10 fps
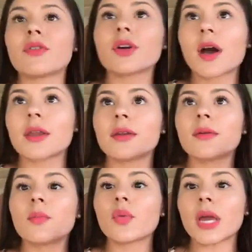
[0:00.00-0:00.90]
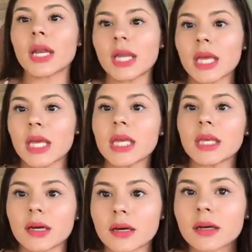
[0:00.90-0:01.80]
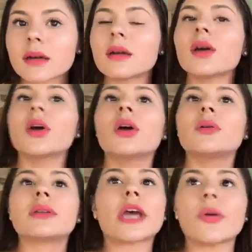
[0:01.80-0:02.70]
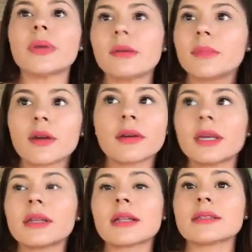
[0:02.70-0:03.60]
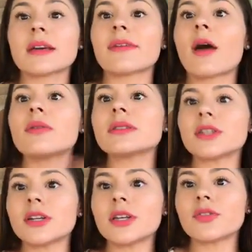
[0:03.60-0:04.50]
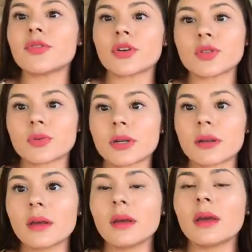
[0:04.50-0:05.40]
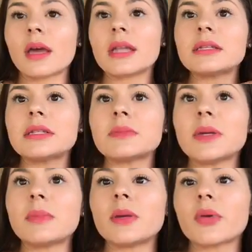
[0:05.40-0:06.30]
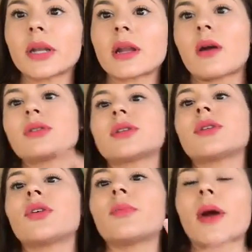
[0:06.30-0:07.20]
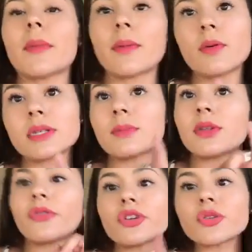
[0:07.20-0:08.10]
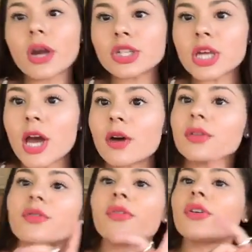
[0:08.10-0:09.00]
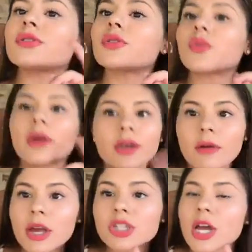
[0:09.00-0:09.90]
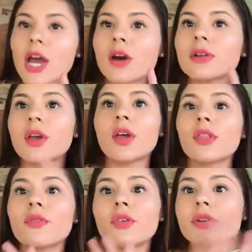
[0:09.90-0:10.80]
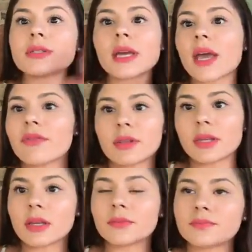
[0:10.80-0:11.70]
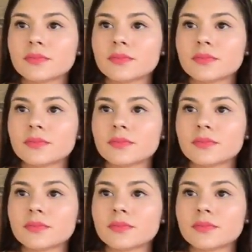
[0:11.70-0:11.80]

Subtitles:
ever gotten pregnant young without being married and stuff. I was literally the first one, and since me being pregnant, my baby was gonna be the first grandchild, the first great grandchild, first everything.